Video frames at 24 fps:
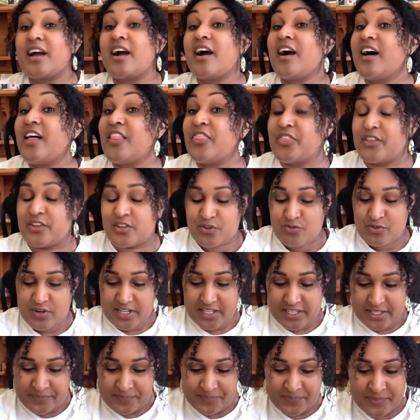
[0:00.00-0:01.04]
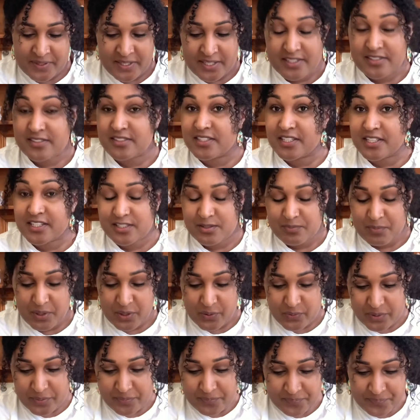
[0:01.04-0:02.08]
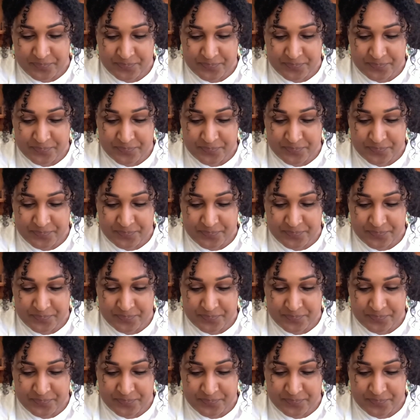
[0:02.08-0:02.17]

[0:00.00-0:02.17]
Other Granny is the next poem.